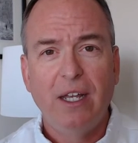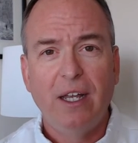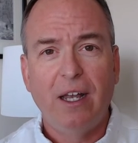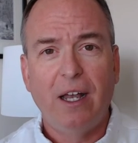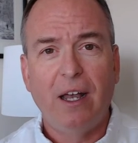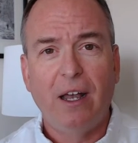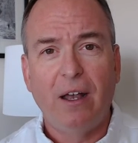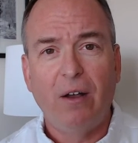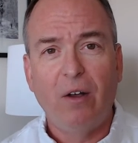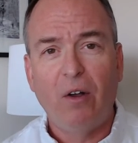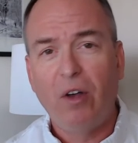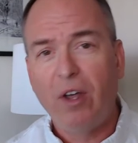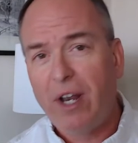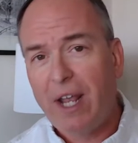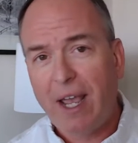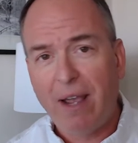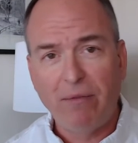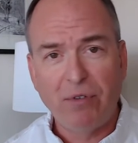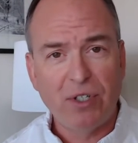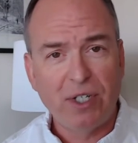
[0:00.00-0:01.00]
On
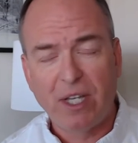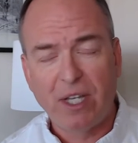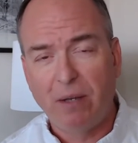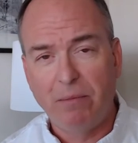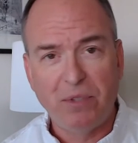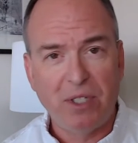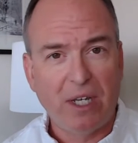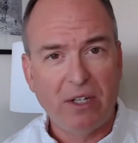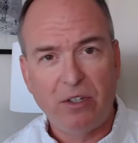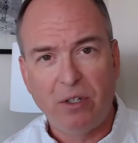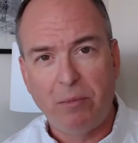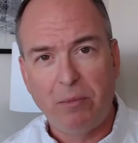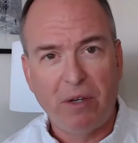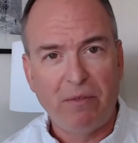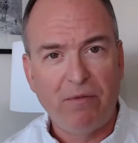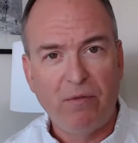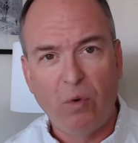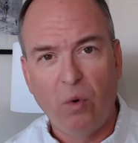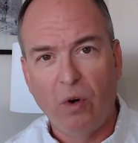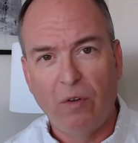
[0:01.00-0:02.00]
average, it comes out to
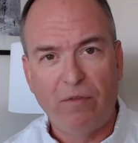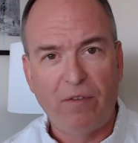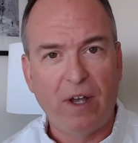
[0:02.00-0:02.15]
about $4,000 or